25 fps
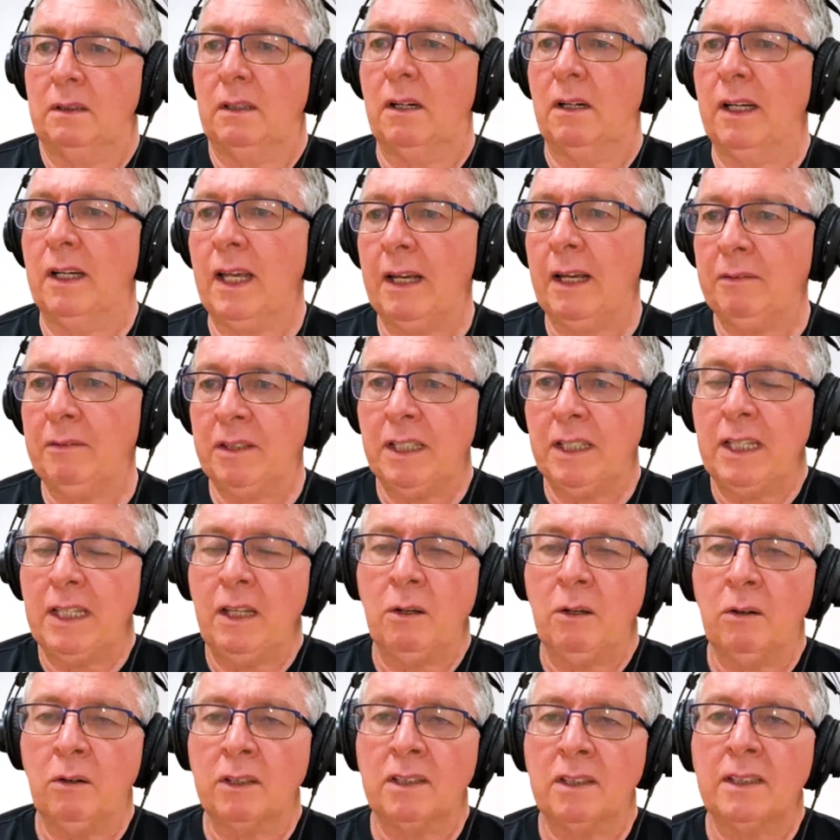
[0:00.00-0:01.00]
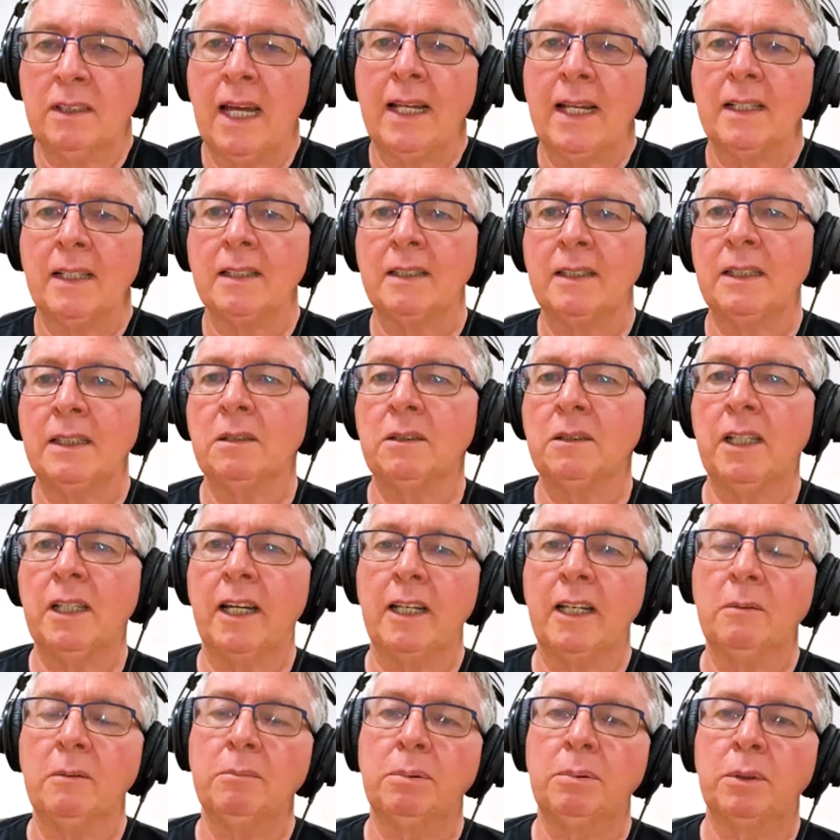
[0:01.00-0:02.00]
I have seen the odd stainless steel
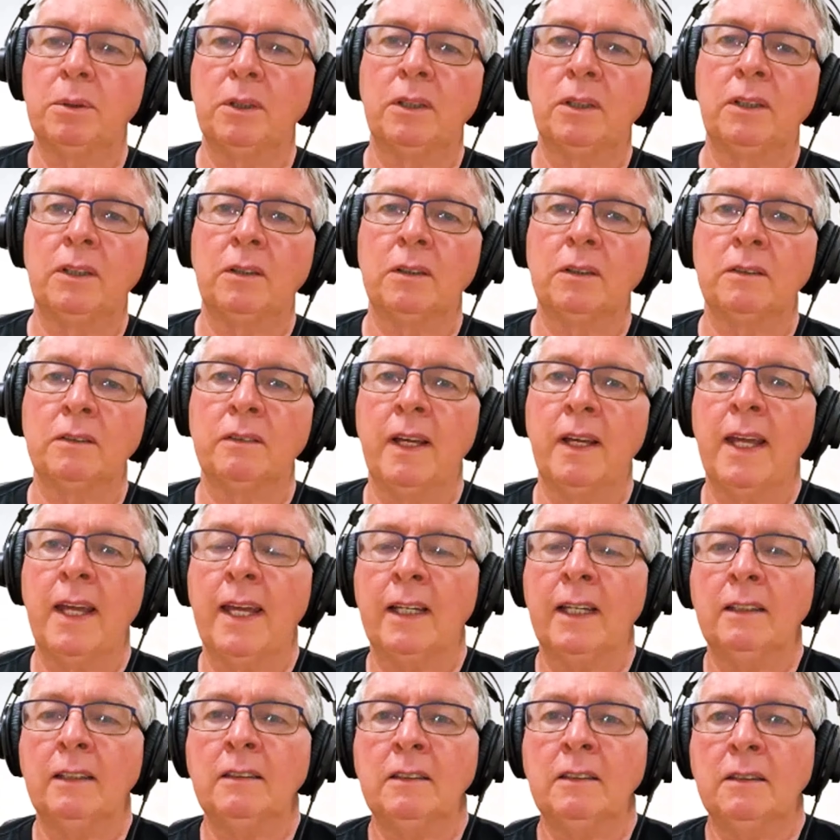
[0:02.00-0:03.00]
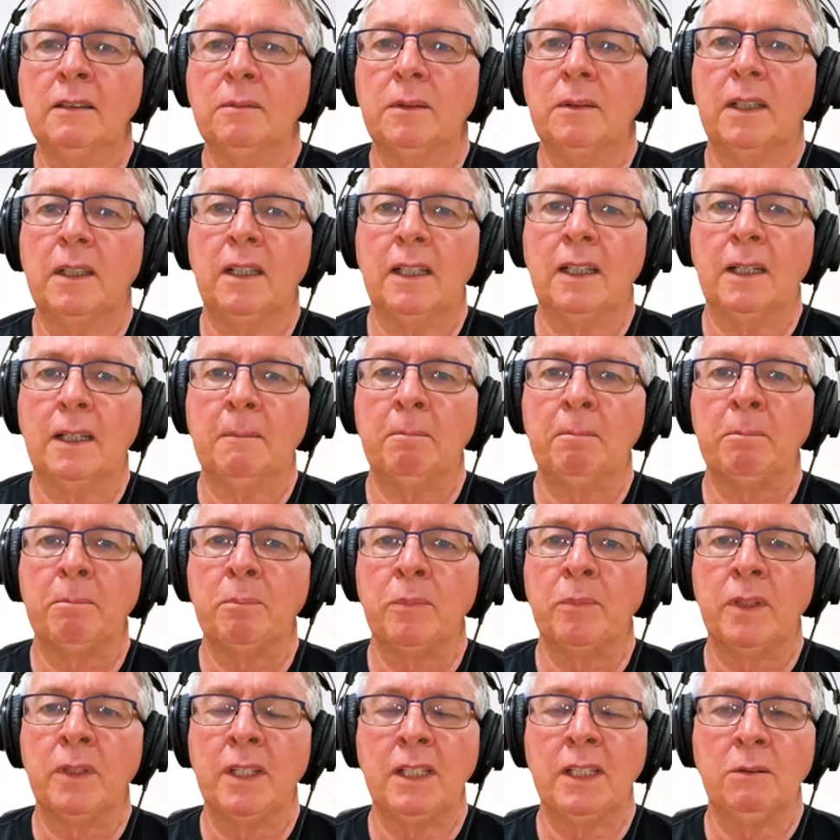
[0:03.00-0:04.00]
tank put on vans.
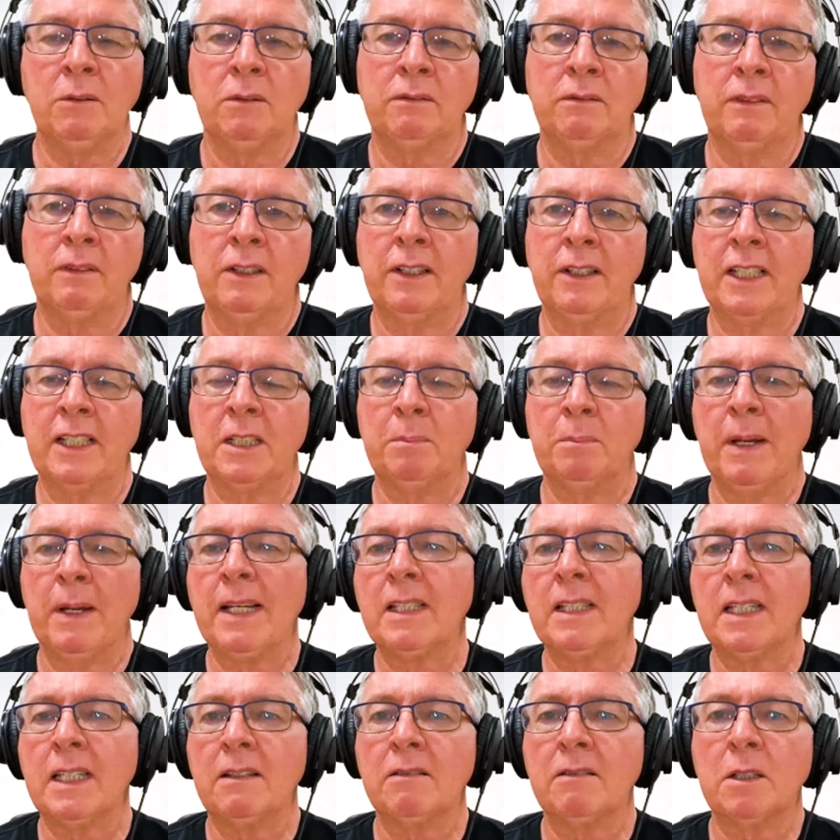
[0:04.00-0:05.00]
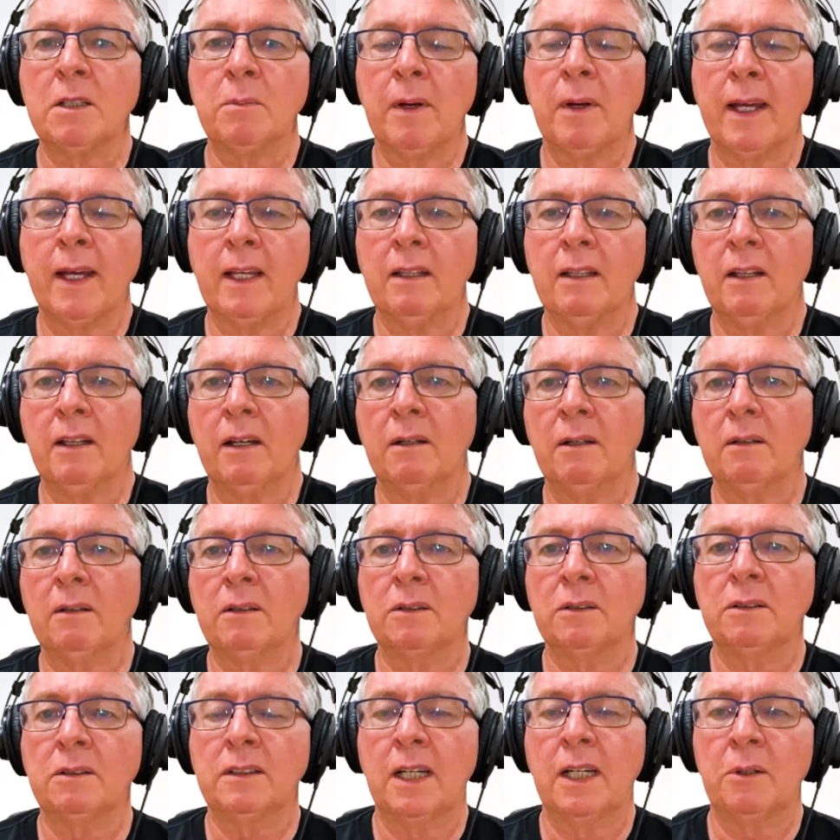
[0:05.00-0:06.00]
These were very expensive to make, though,
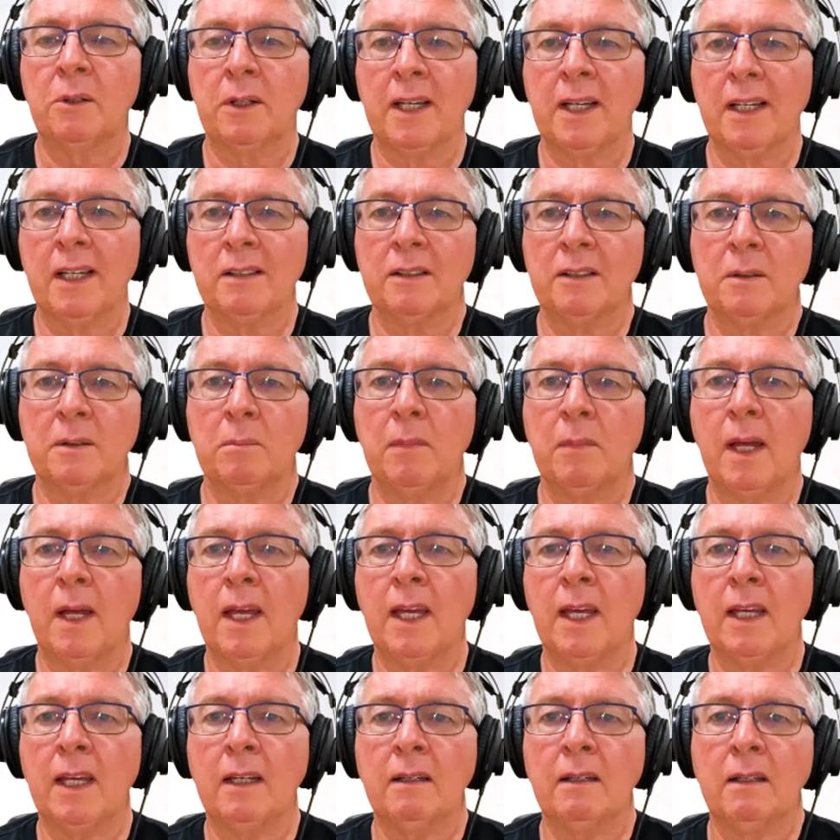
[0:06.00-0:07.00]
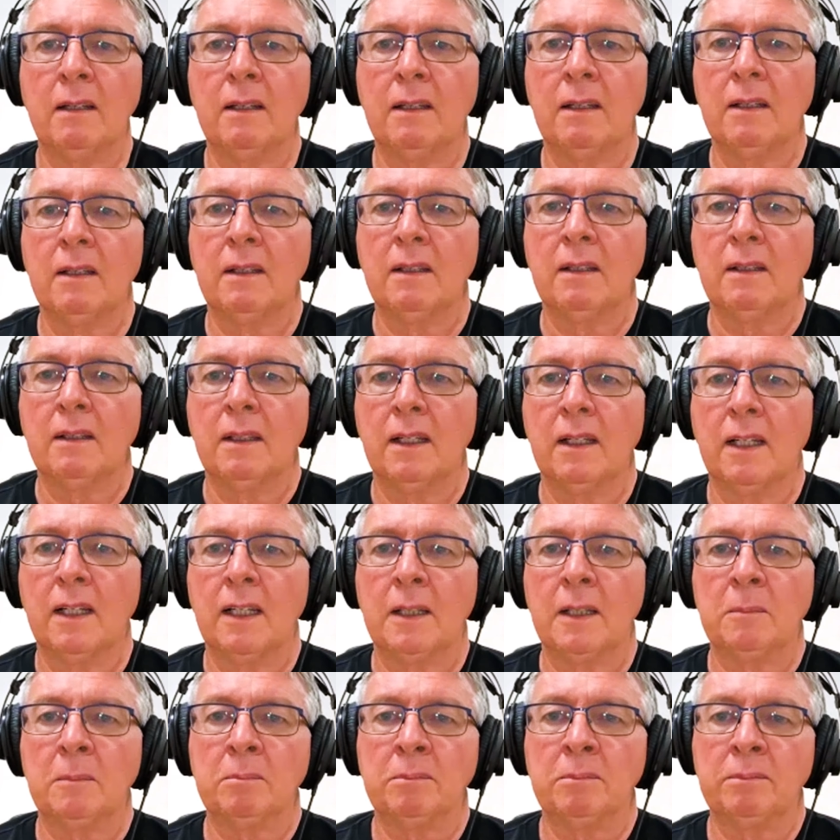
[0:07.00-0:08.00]
because they were custom made,
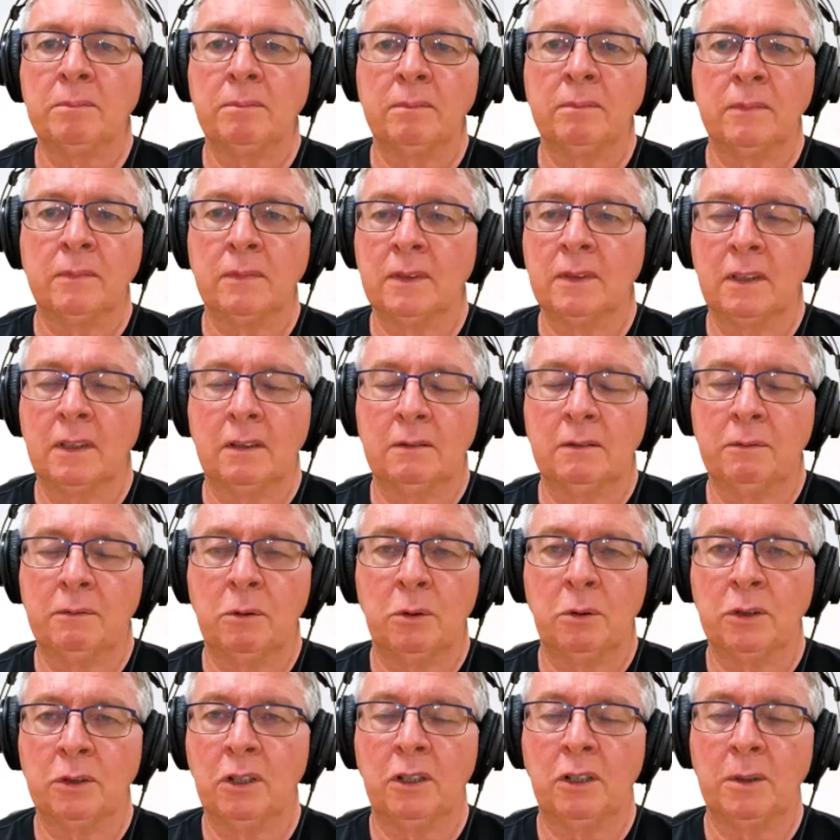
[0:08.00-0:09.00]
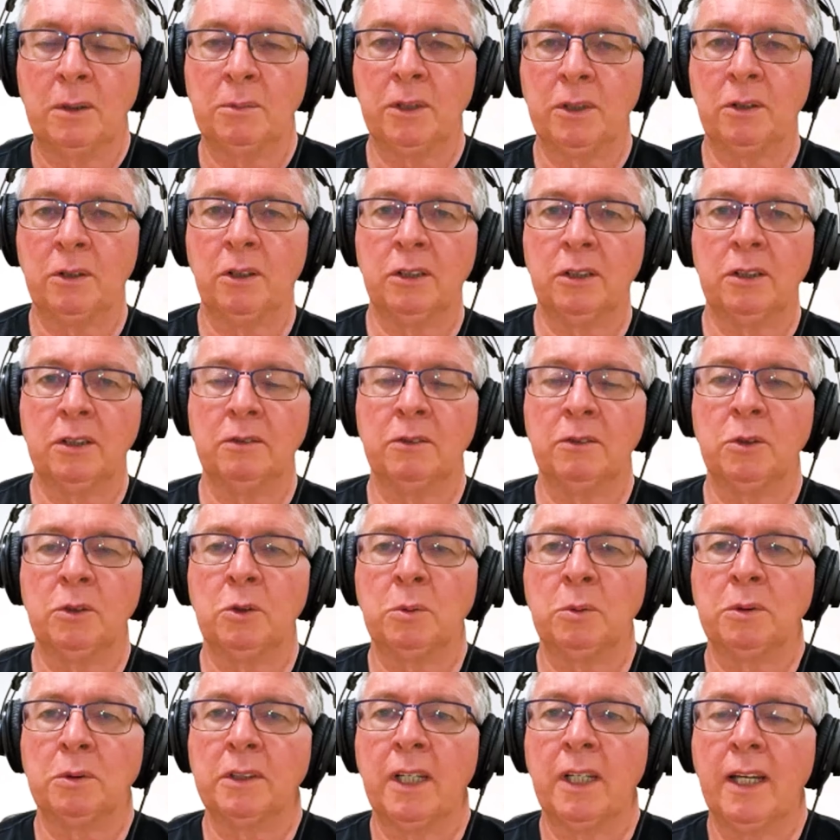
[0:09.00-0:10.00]
4 times the cost of a
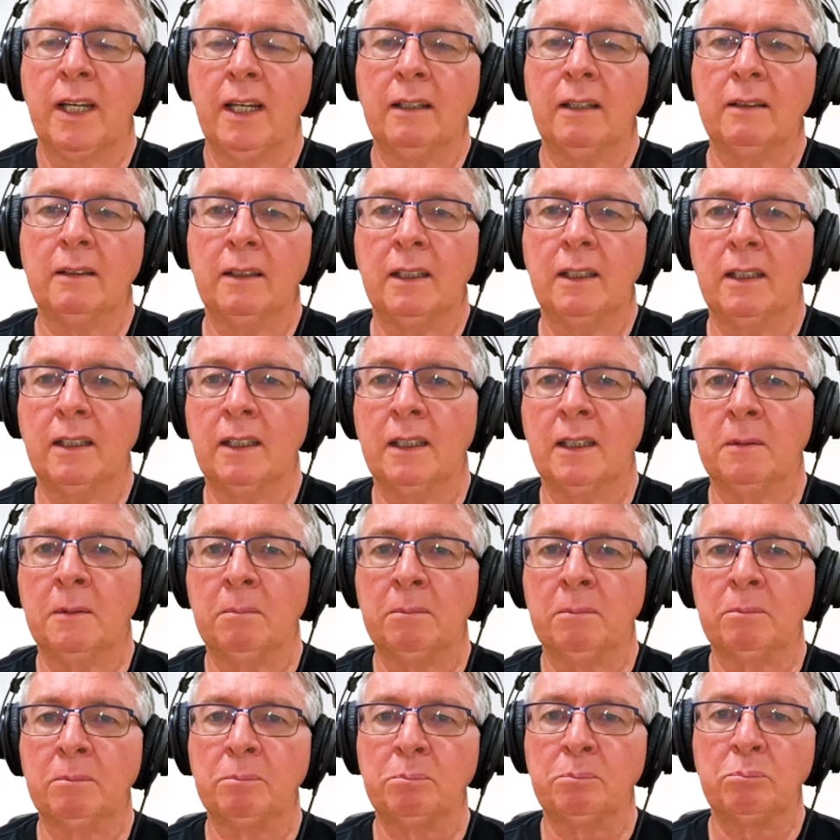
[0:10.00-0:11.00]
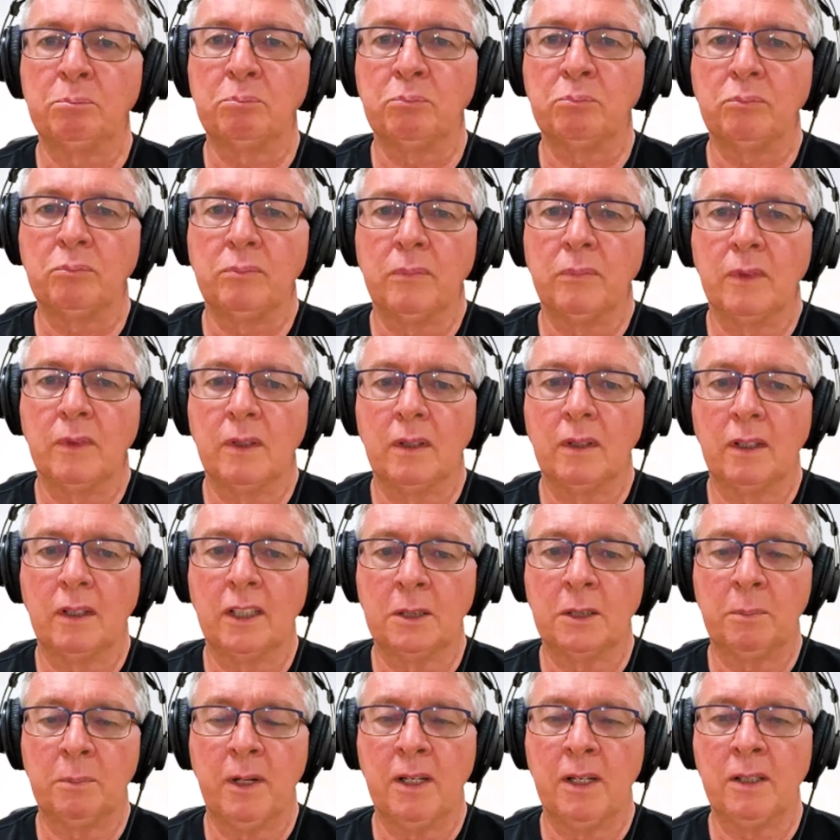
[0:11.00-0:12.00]
normal tank.
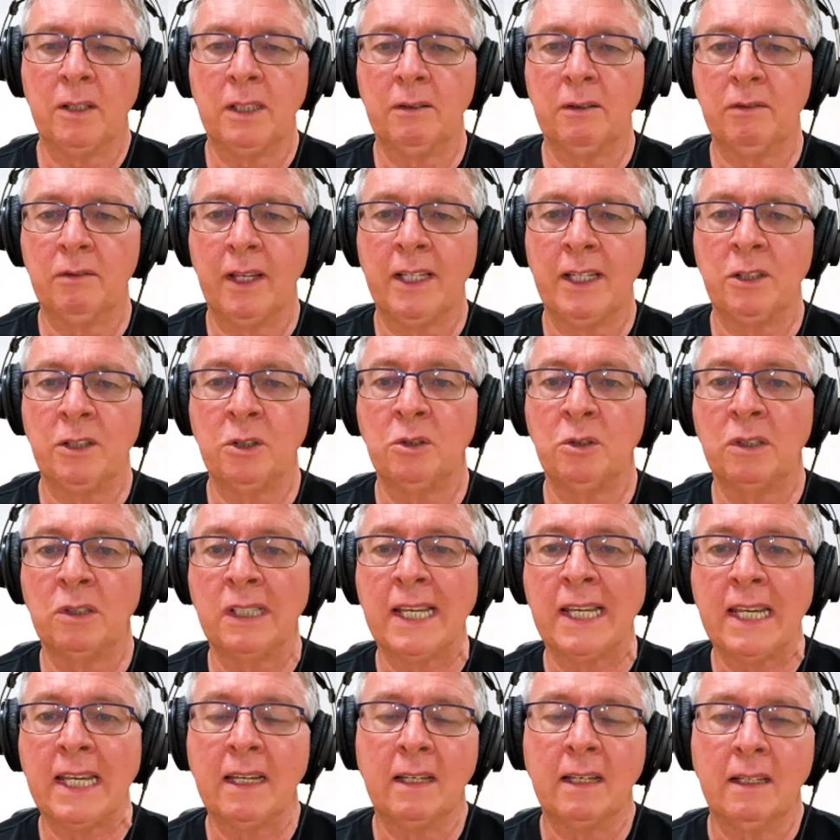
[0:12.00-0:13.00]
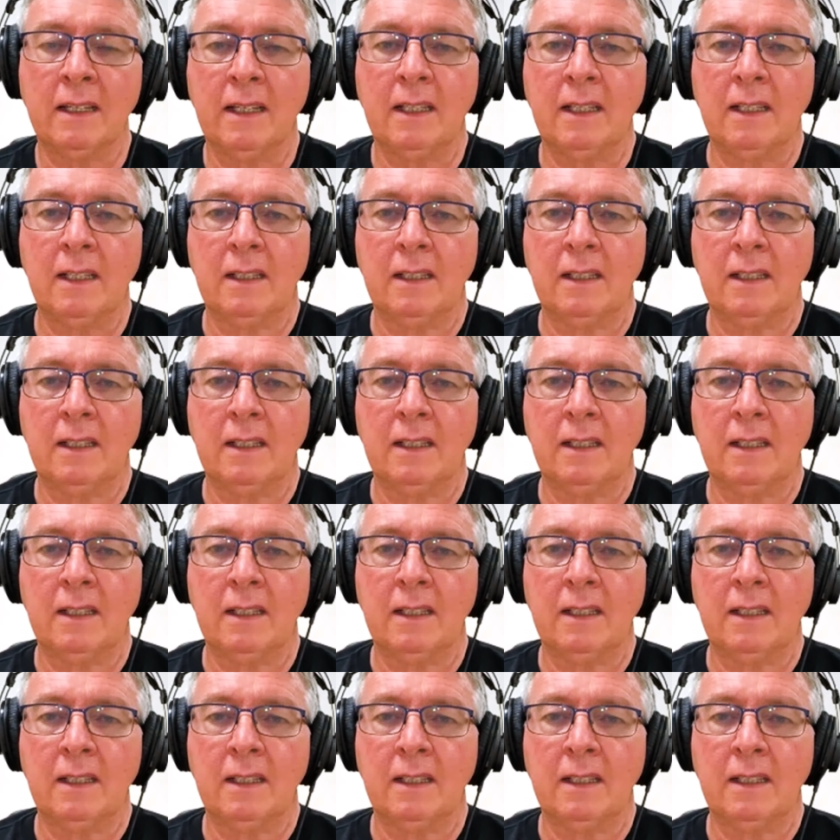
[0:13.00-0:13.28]
I suppose if they do leak,